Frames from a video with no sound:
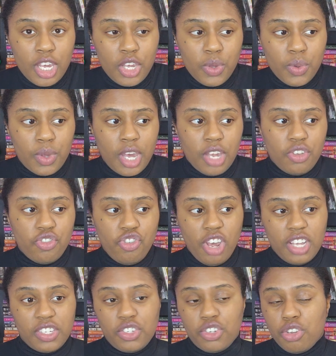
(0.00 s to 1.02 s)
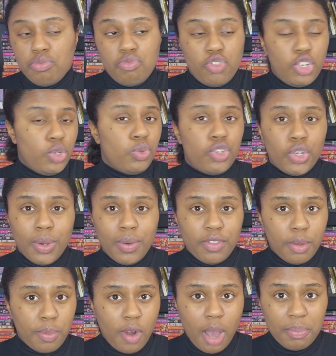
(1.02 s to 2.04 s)
you can just do 2 of
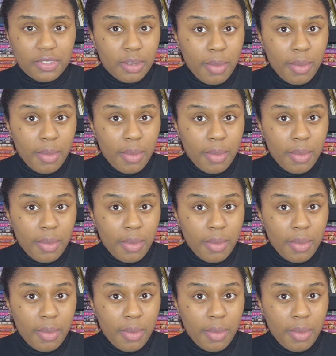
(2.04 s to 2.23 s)
the prompts